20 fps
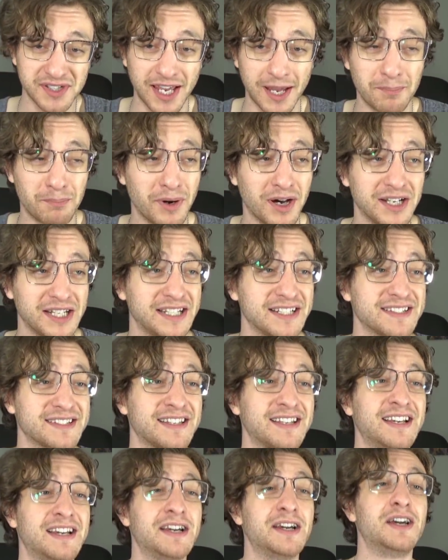RuneScape
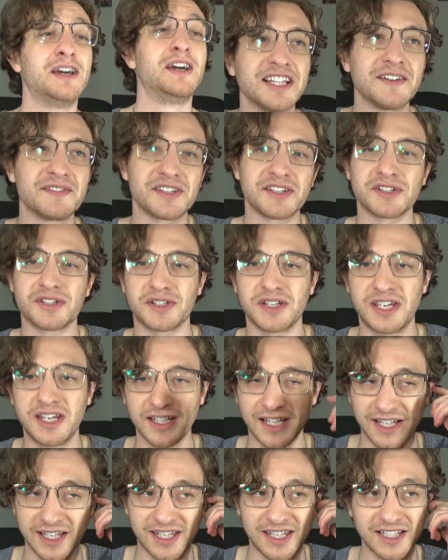buddies. He lives in
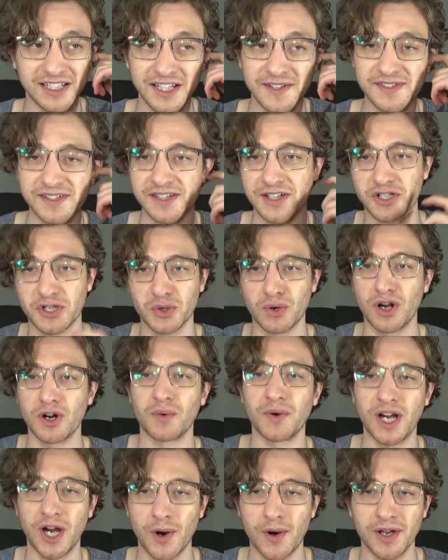the
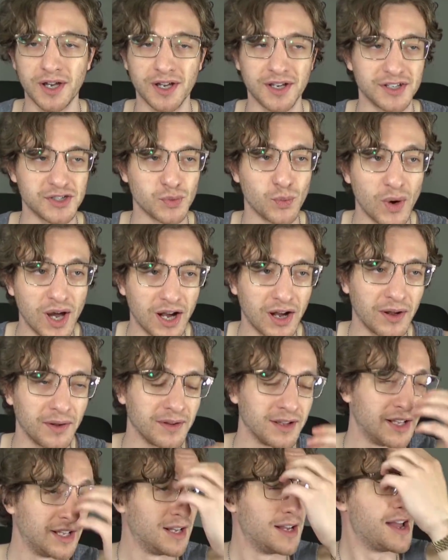Toronto area as
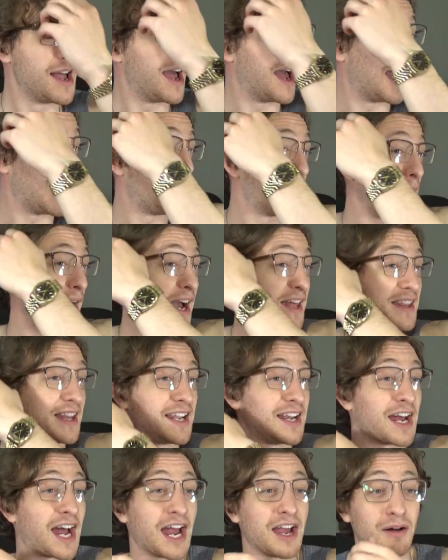well.
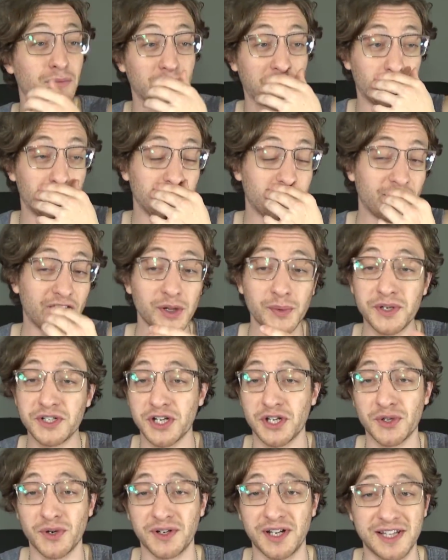And then we
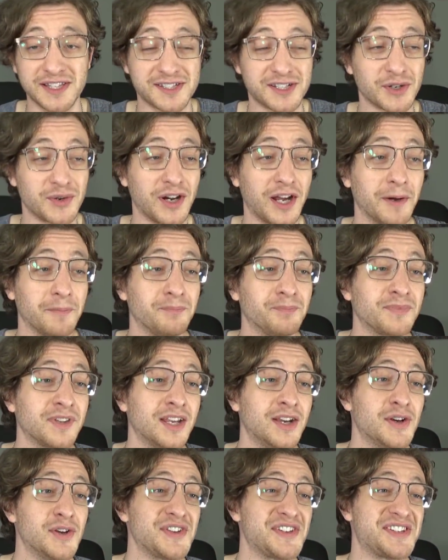follow each other on Instagram.
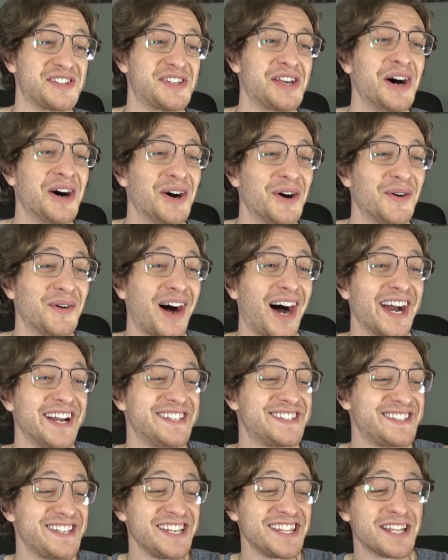So
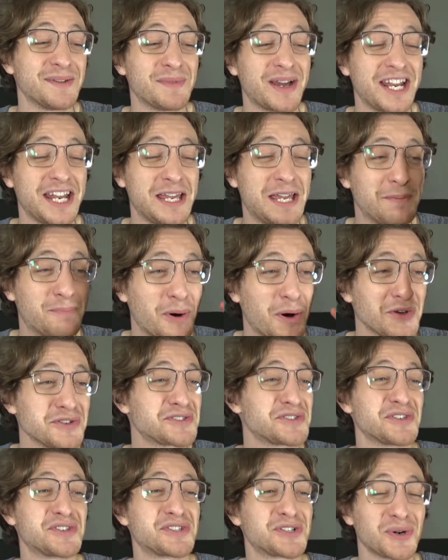I see them. He
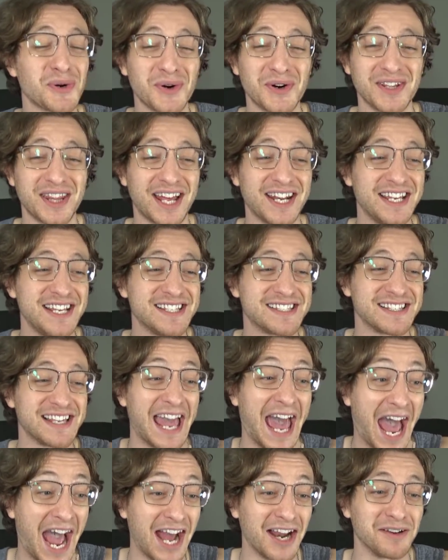posts a story that
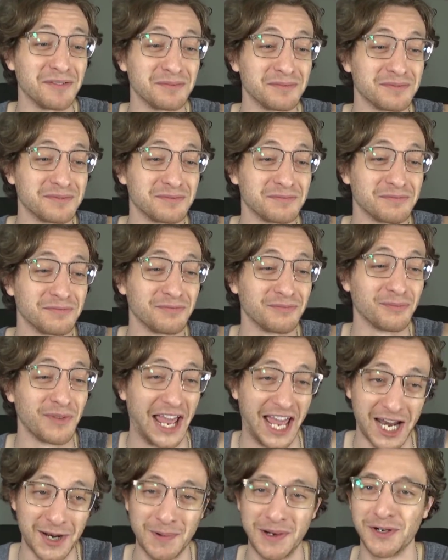he's at
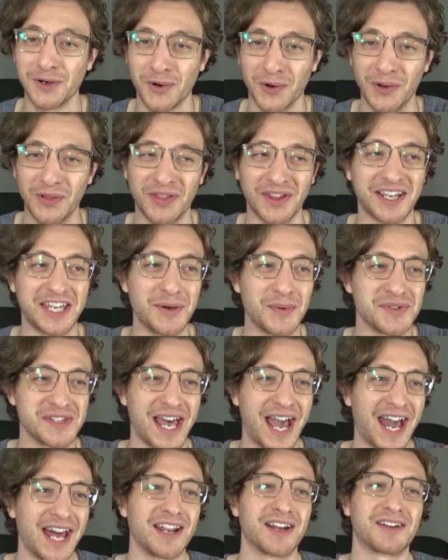Anime North. Like he
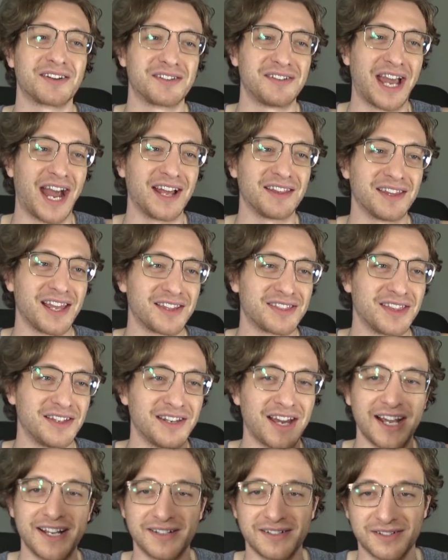was at
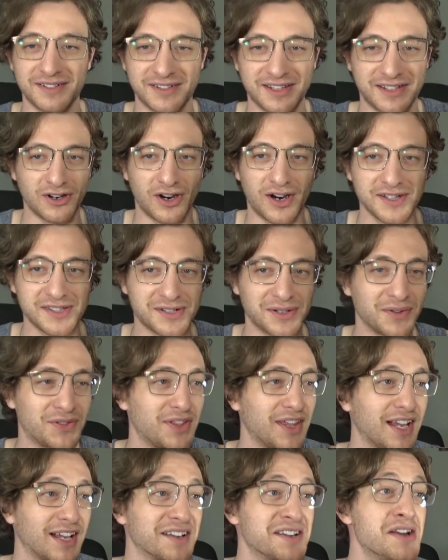like the night
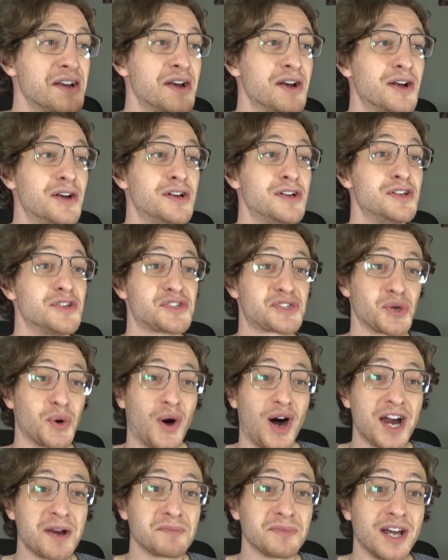concert thing.
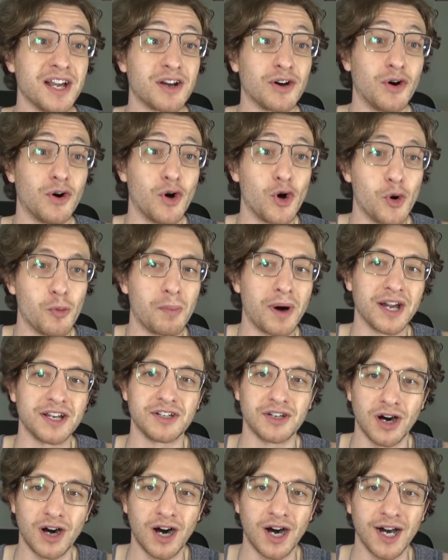So I'm like, oh
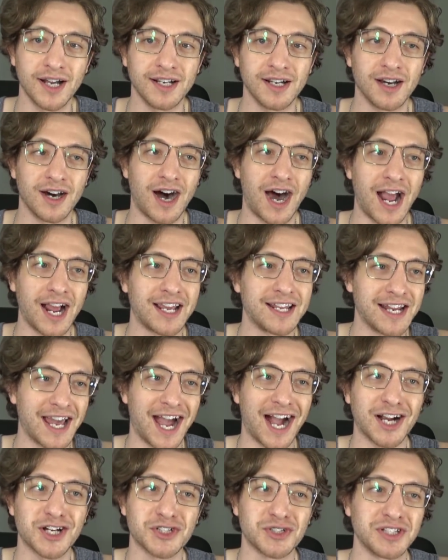my god, I
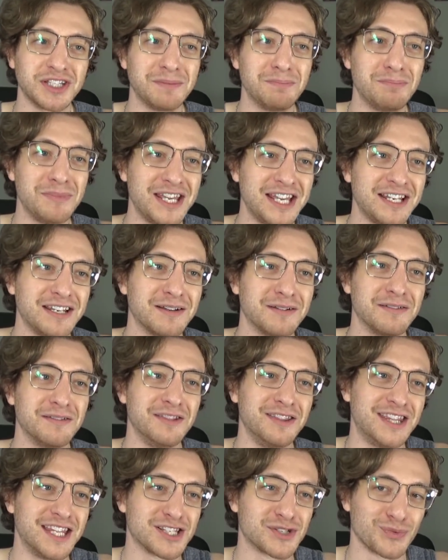can actually meet
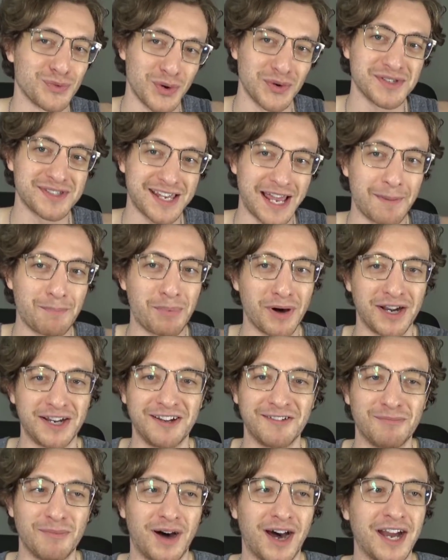this RuneScape
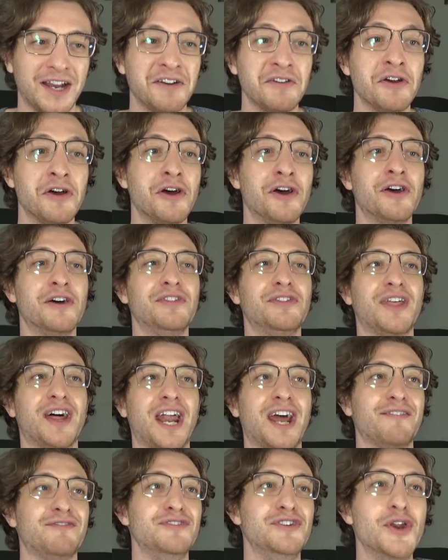buddy of mine
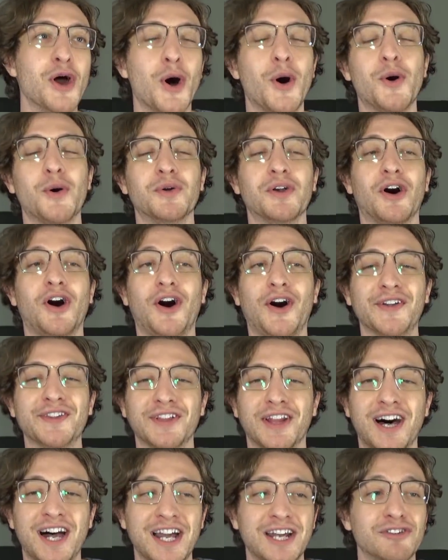that I've known
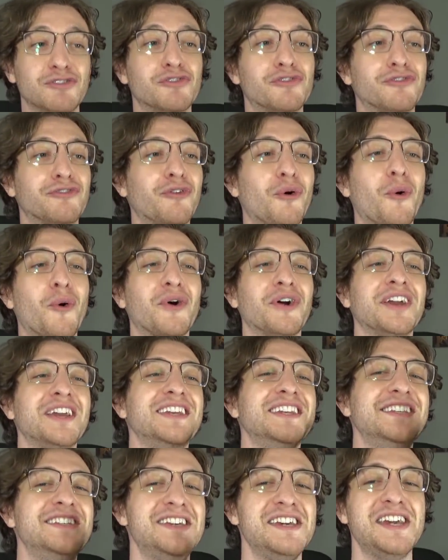online
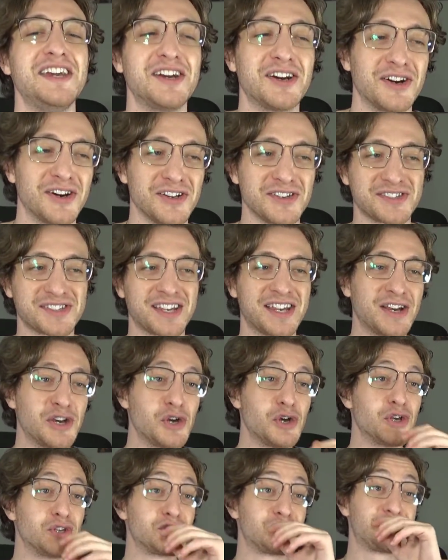for years.
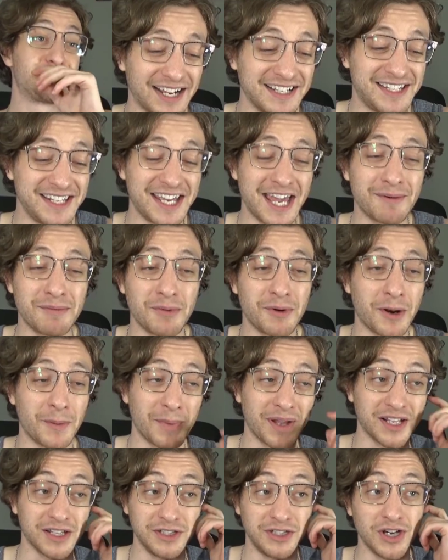Like, I DM him
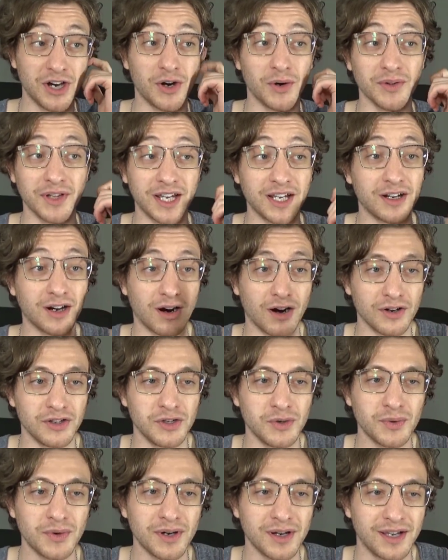and I'm like, yo, like,
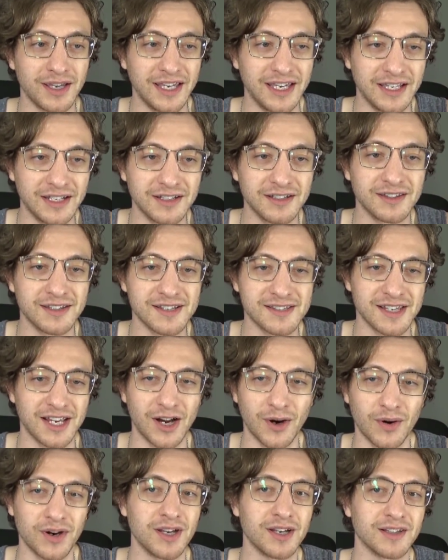are you in
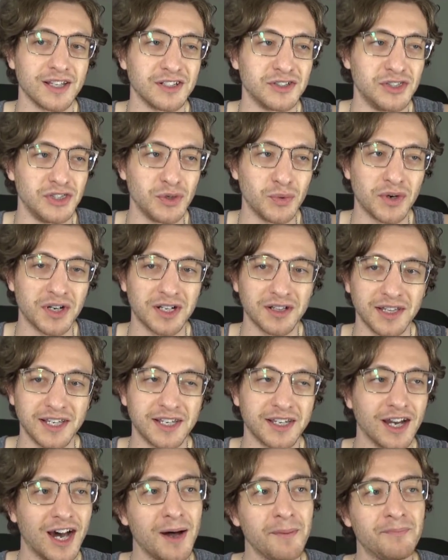this area? Like, do you want to
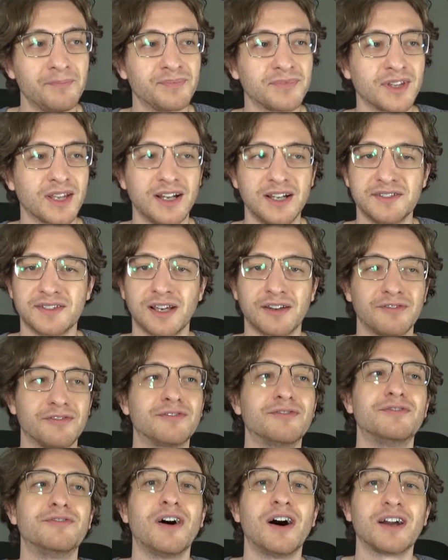link up? He's
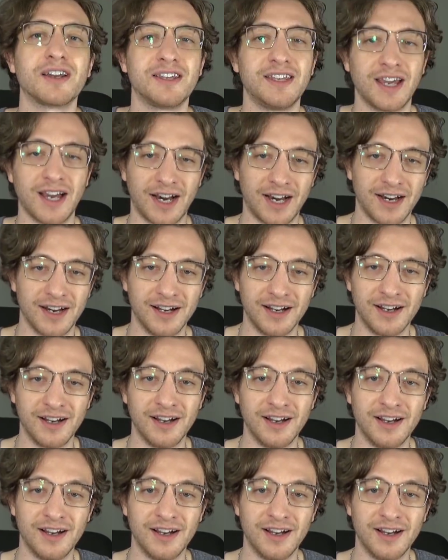like, fuck yeah.